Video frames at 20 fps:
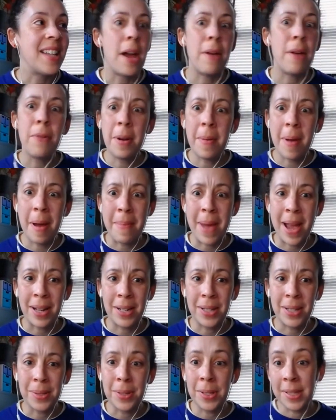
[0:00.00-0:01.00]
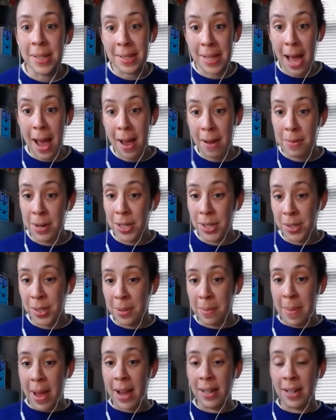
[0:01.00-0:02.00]
I wrote about magnet schools because I went to
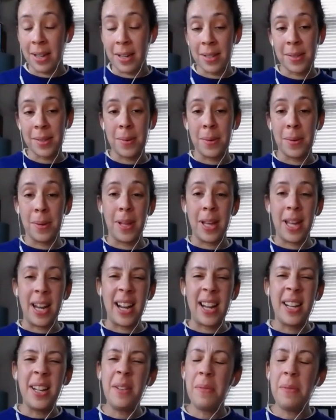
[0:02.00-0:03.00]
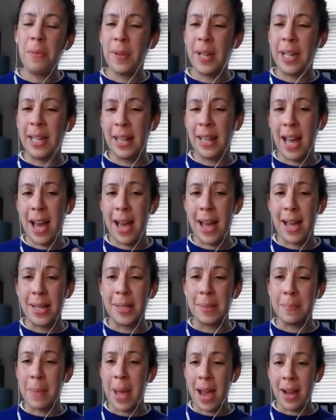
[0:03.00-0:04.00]
a magnet school and I didn't
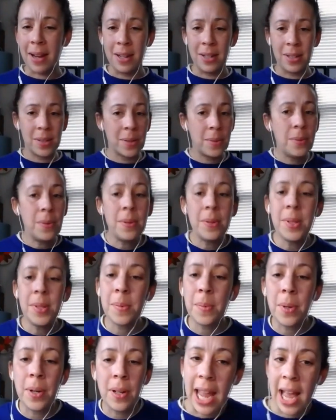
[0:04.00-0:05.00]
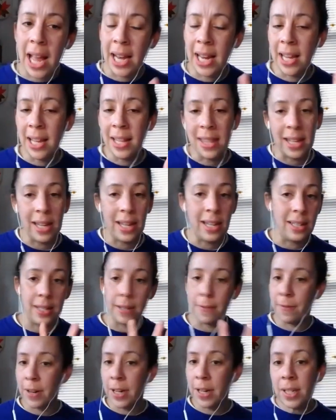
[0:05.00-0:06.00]
realize magnet schools were anything
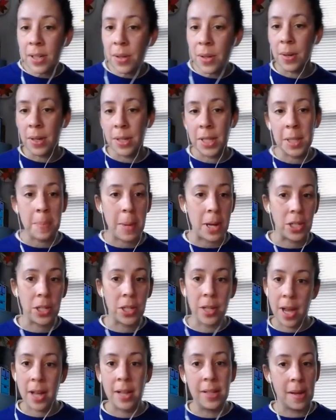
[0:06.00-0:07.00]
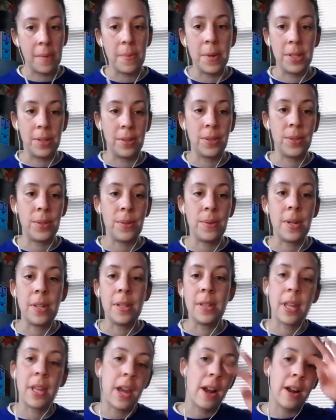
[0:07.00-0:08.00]
different or special as I was a
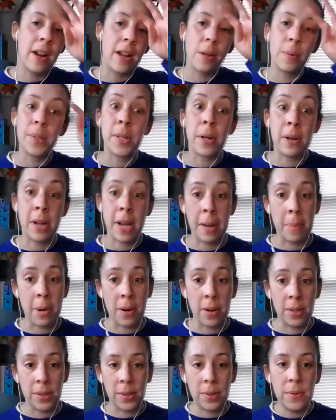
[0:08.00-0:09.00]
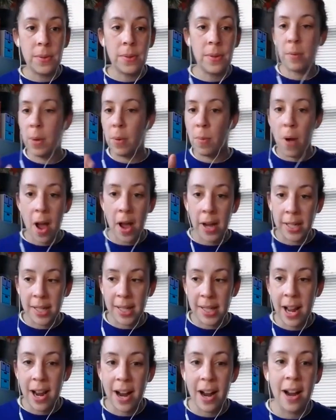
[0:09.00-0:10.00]
student there. It was our neighborhood school. We walked
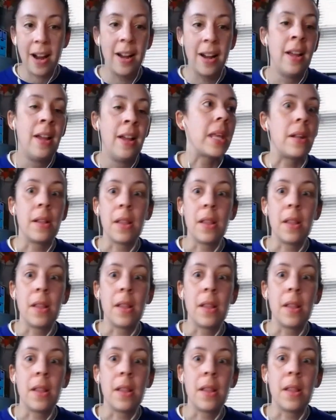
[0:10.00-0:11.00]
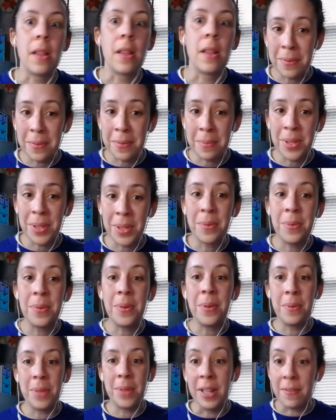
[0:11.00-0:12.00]
there, and a lot of my friends from
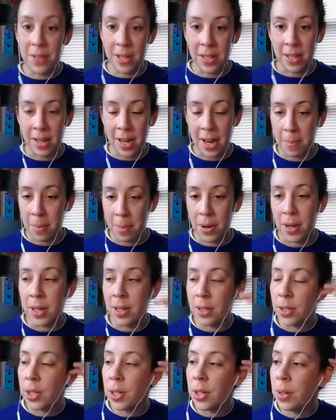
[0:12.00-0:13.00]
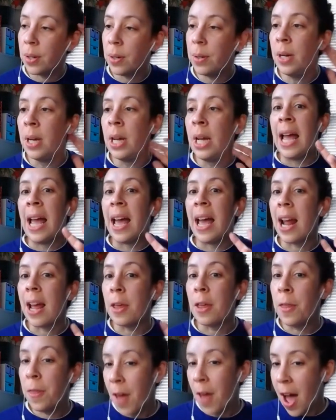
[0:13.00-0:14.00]
school lived in the neighborhood too. And I
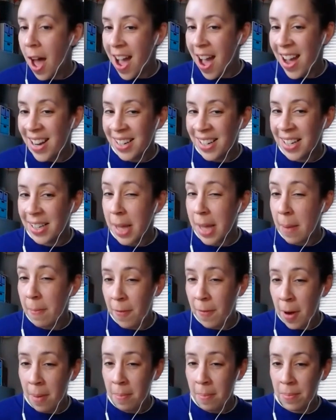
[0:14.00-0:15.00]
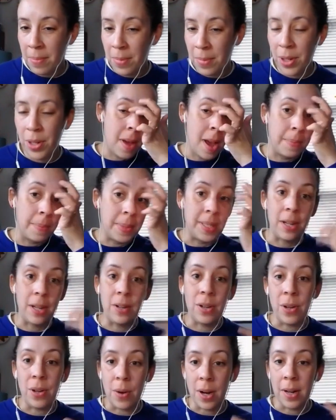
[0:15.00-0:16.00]
thought, because I'm from a uh, upstate
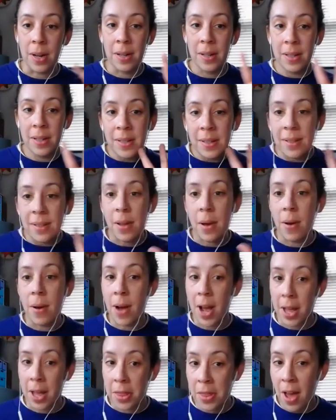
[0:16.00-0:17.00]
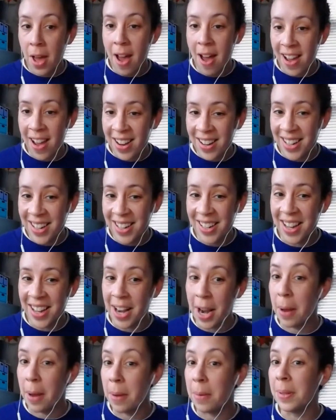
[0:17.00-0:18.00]
New York. So I thought, and
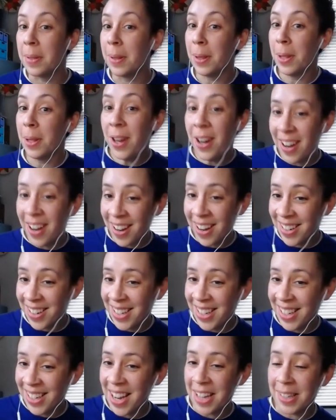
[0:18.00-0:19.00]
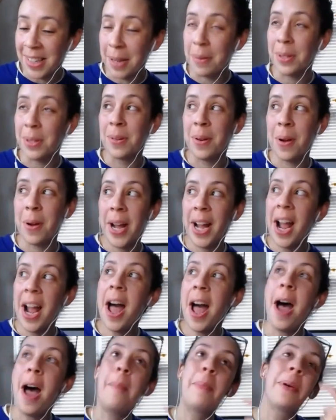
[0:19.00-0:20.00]
I learned as I was growing
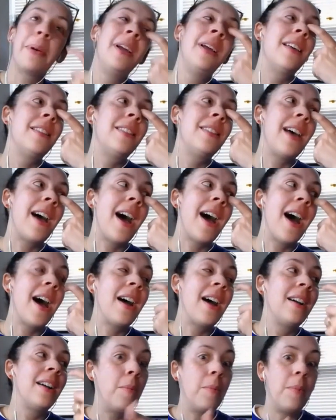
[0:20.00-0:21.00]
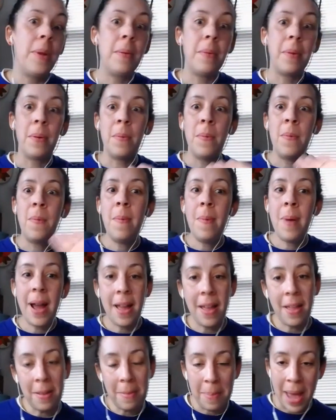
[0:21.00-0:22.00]
up, that we were
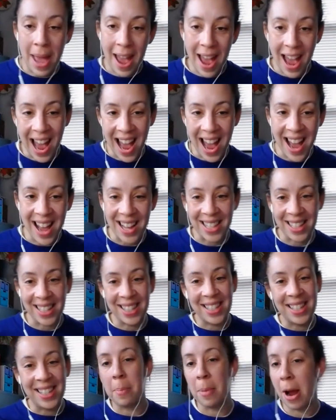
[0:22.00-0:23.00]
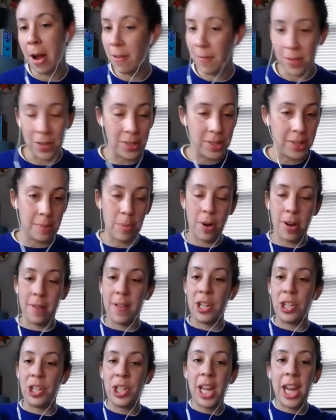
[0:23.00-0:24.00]
well past Brown versus Board of
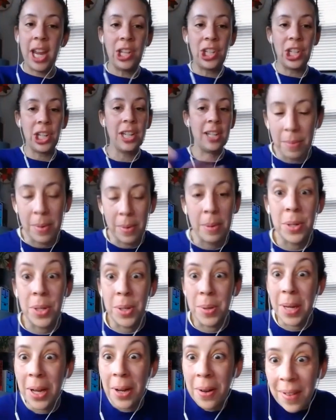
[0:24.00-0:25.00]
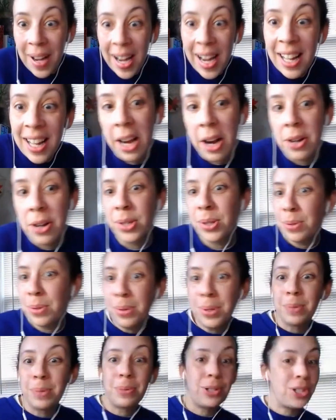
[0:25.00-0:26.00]
Education. We were doing great. Our
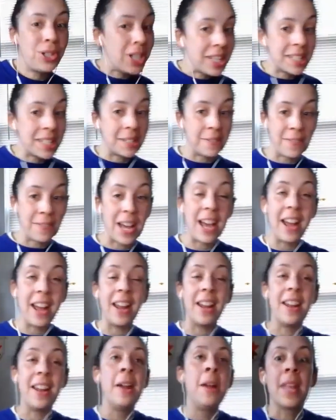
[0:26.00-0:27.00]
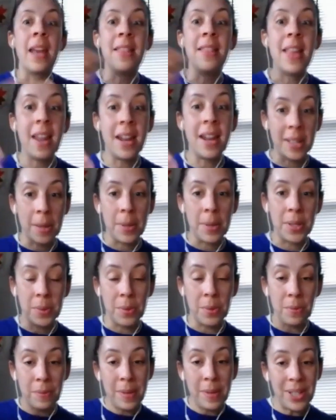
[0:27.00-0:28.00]
schools were just fine. And then as I was
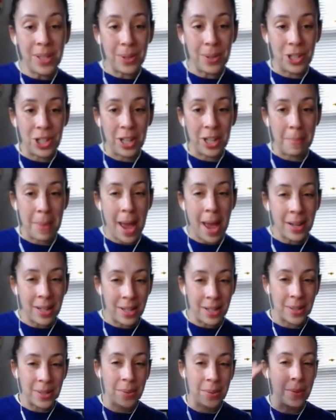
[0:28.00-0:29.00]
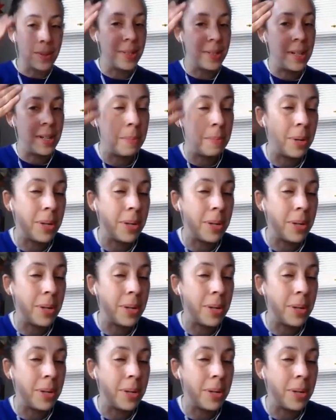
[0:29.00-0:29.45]
researching magnet schools, and in